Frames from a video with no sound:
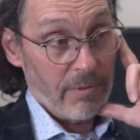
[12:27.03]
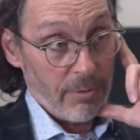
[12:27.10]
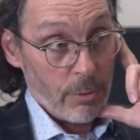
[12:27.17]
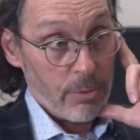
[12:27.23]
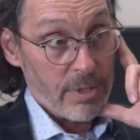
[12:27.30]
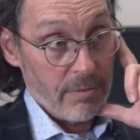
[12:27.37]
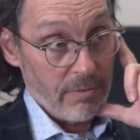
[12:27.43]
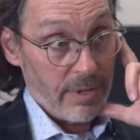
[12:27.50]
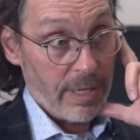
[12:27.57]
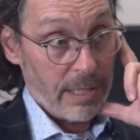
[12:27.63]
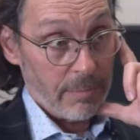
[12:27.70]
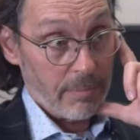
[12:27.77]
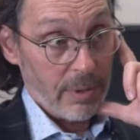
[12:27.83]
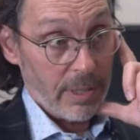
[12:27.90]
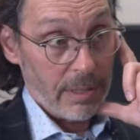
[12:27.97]
first
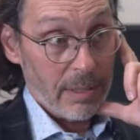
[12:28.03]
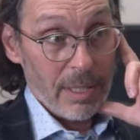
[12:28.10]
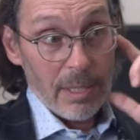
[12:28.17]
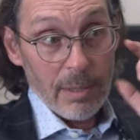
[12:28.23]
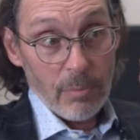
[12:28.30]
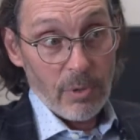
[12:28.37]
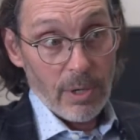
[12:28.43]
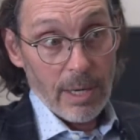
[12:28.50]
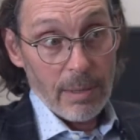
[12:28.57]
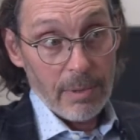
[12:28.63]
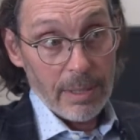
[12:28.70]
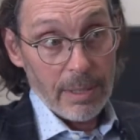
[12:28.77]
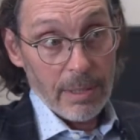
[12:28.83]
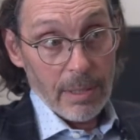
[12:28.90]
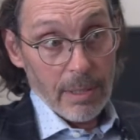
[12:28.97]
event, but
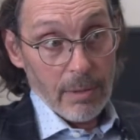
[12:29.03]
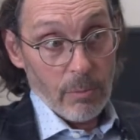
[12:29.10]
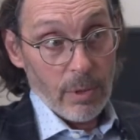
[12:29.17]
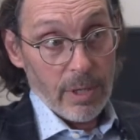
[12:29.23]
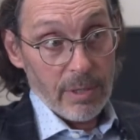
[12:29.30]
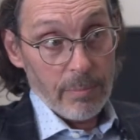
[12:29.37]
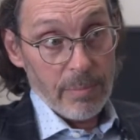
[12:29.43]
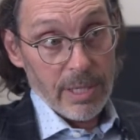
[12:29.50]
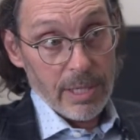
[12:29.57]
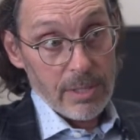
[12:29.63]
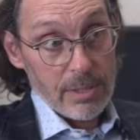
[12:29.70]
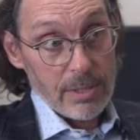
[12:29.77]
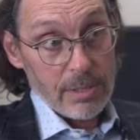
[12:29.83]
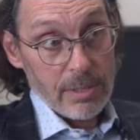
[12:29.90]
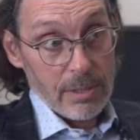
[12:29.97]
probably one of the
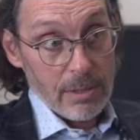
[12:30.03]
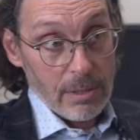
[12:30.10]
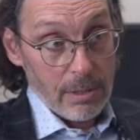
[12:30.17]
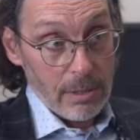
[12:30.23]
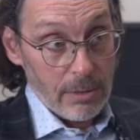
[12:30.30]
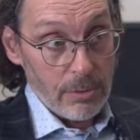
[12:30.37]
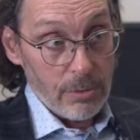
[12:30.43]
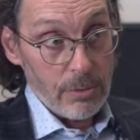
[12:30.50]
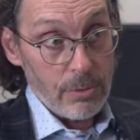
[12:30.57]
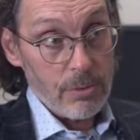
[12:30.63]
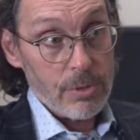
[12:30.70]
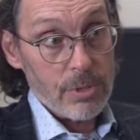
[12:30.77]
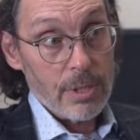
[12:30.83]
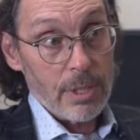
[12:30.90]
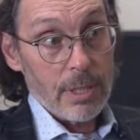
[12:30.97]
biggest
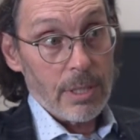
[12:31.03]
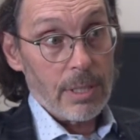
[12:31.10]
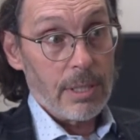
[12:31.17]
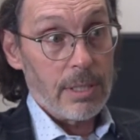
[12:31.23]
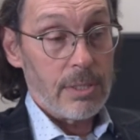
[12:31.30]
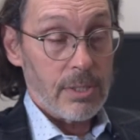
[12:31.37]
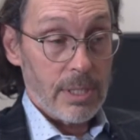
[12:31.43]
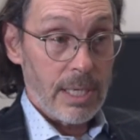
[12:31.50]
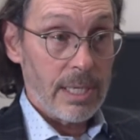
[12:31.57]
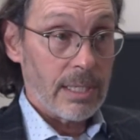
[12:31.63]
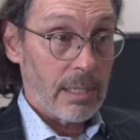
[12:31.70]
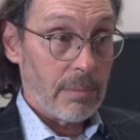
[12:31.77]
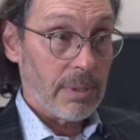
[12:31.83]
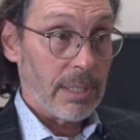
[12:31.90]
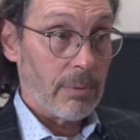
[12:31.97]
clues is
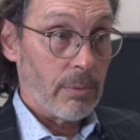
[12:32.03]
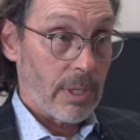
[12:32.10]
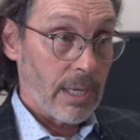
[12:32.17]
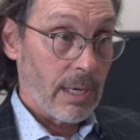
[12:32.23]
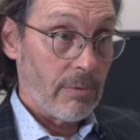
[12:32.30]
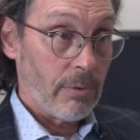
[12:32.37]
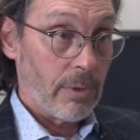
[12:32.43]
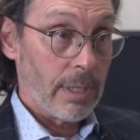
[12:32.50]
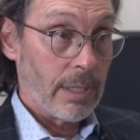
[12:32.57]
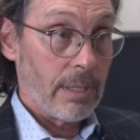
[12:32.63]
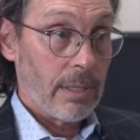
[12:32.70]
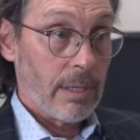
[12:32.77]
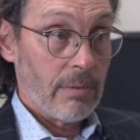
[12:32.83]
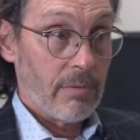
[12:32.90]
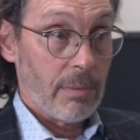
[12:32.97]
incomplete recovery
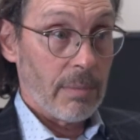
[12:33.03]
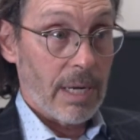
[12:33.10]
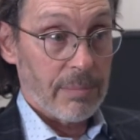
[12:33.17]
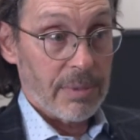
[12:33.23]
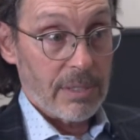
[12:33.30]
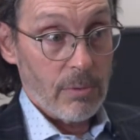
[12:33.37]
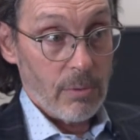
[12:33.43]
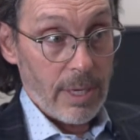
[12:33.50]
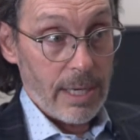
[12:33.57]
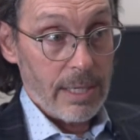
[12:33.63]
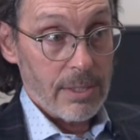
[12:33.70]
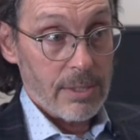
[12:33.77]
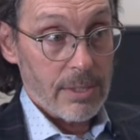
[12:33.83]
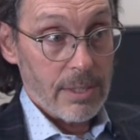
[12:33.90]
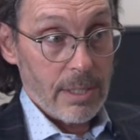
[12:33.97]
from optic
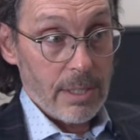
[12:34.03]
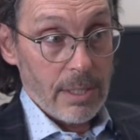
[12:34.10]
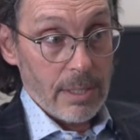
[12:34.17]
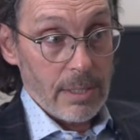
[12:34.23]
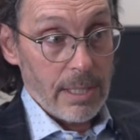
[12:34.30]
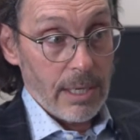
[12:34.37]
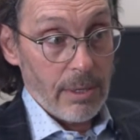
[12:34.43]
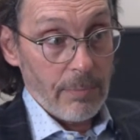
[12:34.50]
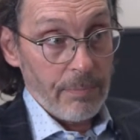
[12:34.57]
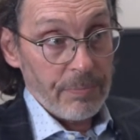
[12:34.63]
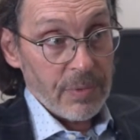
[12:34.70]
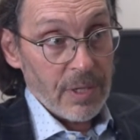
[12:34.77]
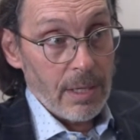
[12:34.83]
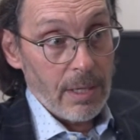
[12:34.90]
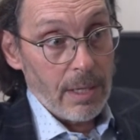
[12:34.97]
neuritis. Now,
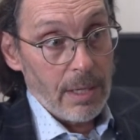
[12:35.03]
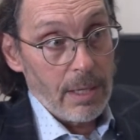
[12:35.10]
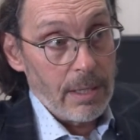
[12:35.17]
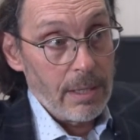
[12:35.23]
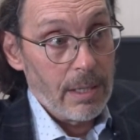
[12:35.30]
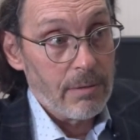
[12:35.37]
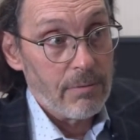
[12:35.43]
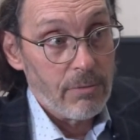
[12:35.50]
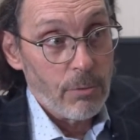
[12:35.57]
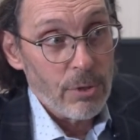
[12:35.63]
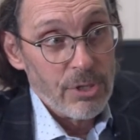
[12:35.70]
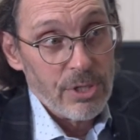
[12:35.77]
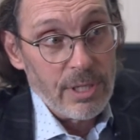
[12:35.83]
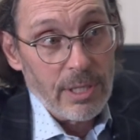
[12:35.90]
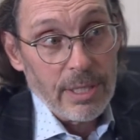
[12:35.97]

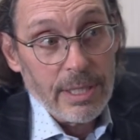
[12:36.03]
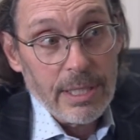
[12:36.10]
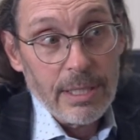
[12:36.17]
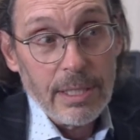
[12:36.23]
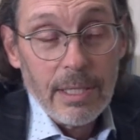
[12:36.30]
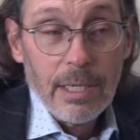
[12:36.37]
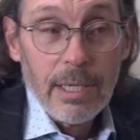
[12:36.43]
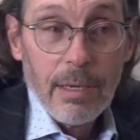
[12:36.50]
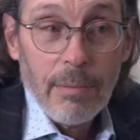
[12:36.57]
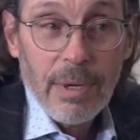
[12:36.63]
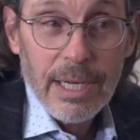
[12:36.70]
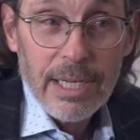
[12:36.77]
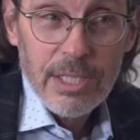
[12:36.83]
unfortunately, my